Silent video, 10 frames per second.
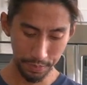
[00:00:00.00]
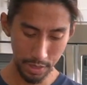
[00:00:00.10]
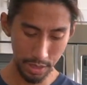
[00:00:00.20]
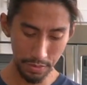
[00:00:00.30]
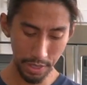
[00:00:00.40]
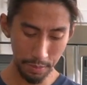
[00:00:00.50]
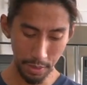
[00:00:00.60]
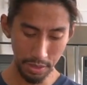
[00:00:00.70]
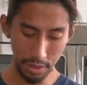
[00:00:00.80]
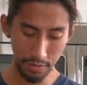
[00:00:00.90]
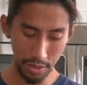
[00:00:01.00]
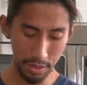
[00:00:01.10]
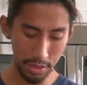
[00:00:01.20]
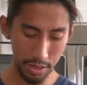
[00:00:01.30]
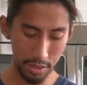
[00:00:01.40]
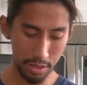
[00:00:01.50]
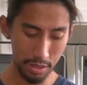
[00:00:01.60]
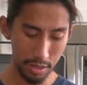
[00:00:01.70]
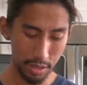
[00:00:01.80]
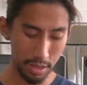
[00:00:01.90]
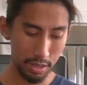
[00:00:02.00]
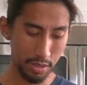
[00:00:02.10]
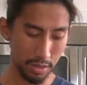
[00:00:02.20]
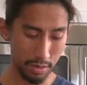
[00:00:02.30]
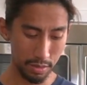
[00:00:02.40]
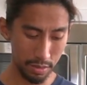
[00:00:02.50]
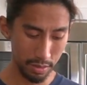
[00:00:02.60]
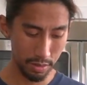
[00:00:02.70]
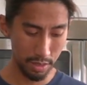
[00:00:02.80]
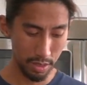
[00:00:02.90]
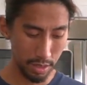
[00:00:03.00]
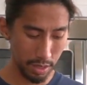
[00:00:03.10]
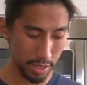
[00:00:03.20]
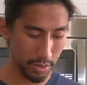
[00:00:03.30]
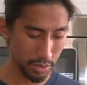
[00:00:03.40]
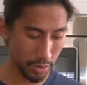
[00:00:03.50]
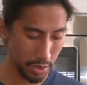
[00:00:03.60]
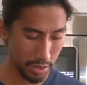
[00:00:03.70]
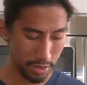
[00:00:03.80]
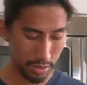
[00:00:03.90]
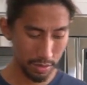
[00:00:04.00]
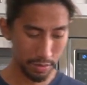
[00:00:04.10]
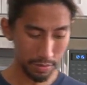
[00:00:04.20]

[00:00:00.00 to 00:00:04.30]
There's very positive energy here. Oh. Ace of Swords.